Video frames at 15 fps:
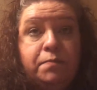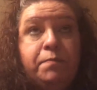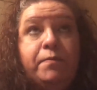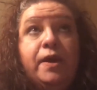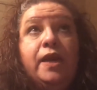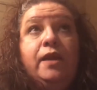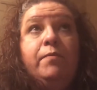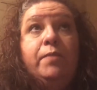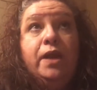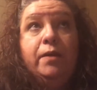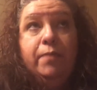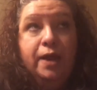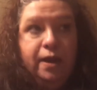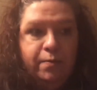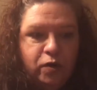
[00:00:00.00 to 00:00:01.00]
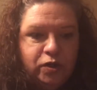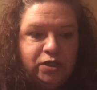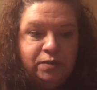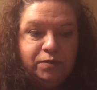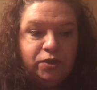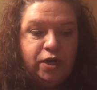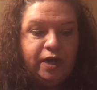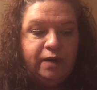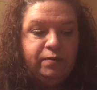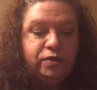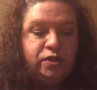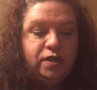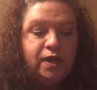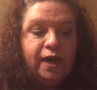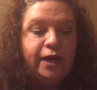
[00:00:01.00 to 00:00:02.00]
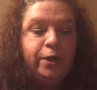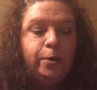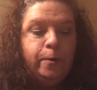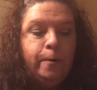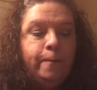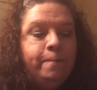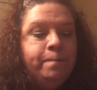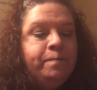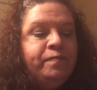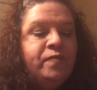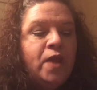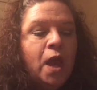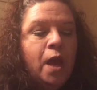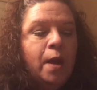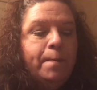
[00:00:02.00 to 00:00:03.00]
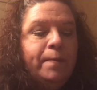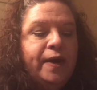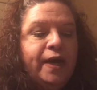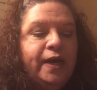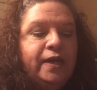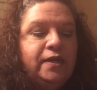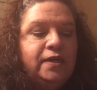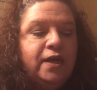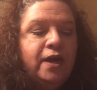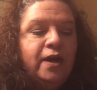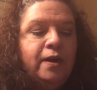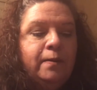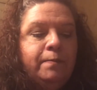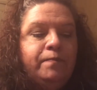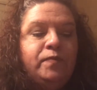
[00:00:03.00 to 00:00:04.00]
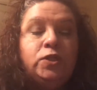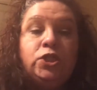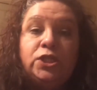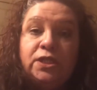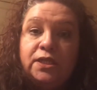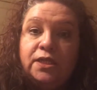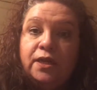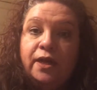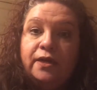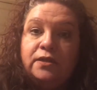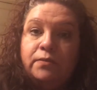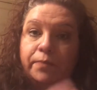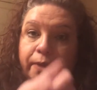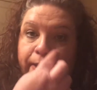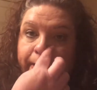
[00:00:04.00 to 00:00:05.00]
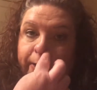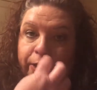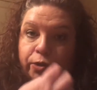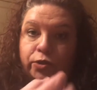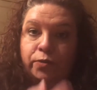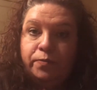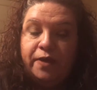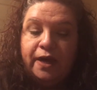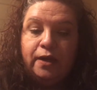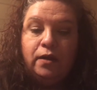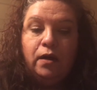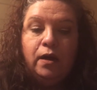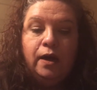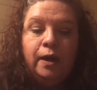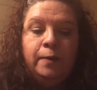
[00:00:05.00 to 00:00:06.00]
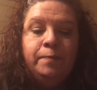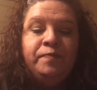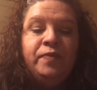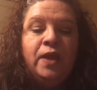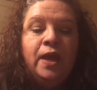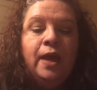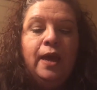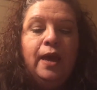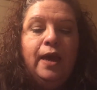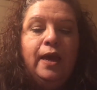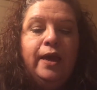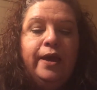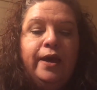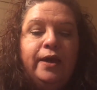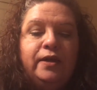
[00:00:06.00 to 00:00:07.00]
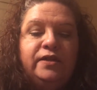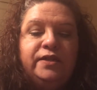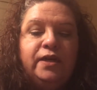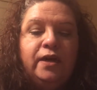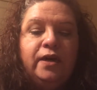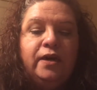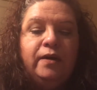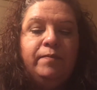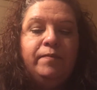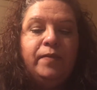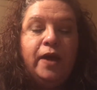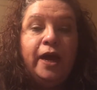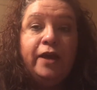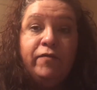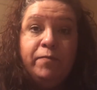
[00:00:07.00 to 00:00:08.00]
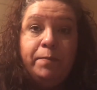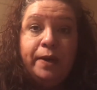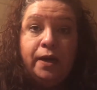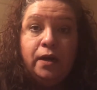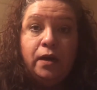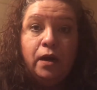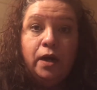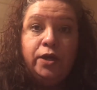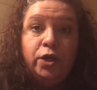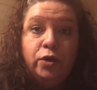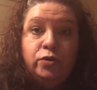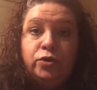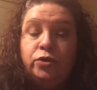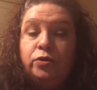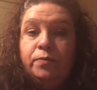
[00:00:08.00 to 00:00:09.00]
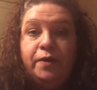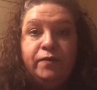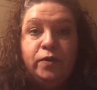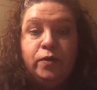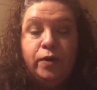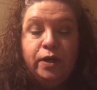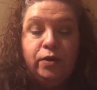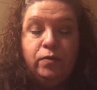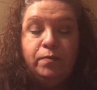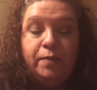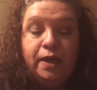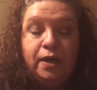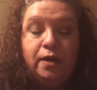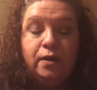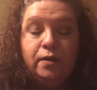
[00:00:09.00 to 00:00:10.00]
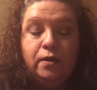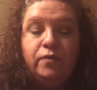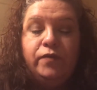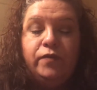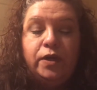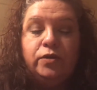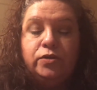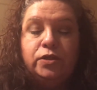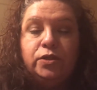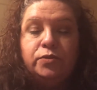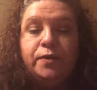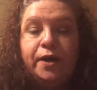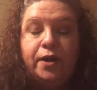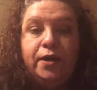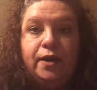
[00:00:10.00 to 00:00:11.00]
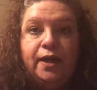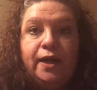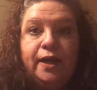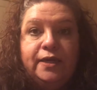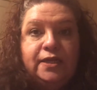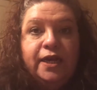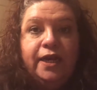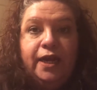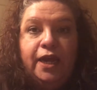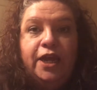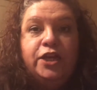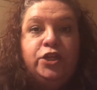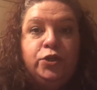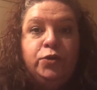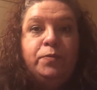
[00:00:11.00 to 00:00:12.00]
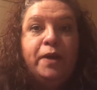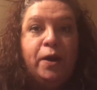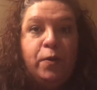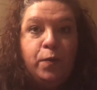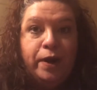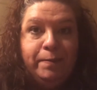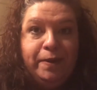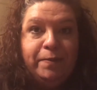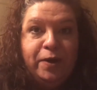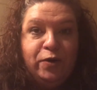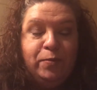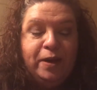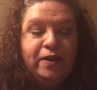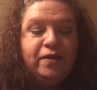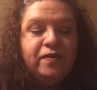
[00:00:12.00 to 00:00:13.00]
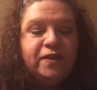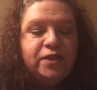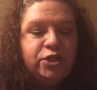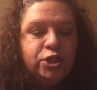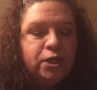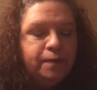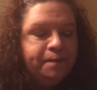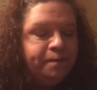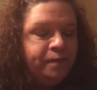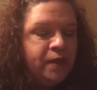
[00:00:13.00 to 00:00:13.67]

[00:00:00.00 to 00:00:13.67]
many, many, many more subscribers than I do, but she still hasn't been on YouTube that long. And I've been on YouTube, even though I don't make videos as regularly as I need to, but I want to be better about it this year.